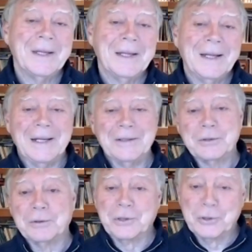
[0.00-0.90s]
And
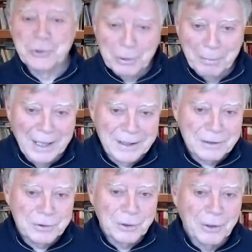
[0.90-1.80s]
so it's a
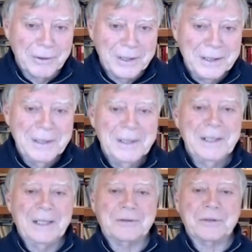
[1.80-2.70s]
shamanic story.
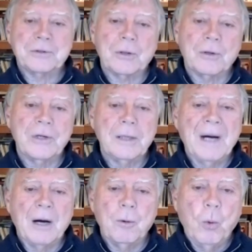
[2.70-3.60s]
It's a story
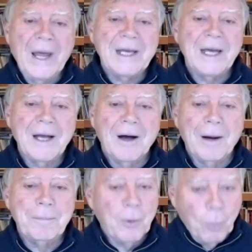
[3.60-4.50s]
about waking
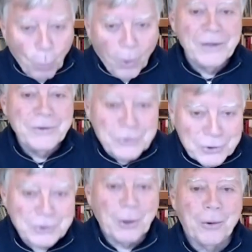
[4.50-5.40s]
up one
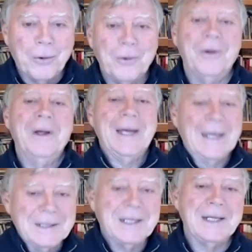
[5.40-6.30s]
soul
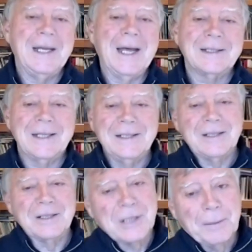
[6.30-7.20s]
and connecting
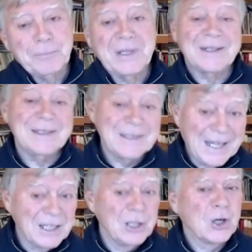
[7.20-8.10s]
to something
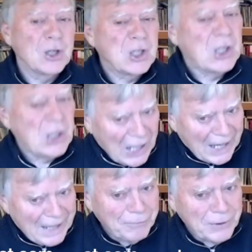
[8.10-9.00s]
that looks
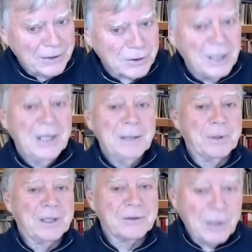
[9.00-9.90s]
lifeless,
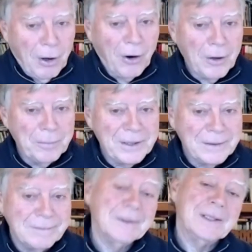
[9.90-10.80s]
but it's
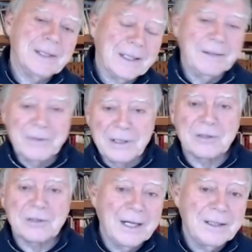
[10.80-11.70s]
carbon. And even the
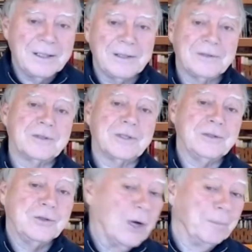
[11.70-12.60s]
scientists
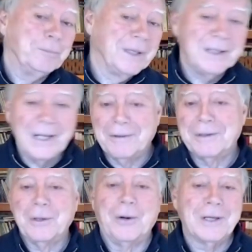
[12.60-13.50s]
could jump in there
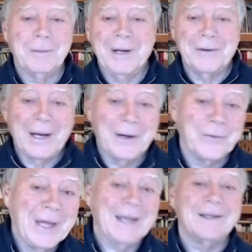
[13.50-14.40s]
and talk about how that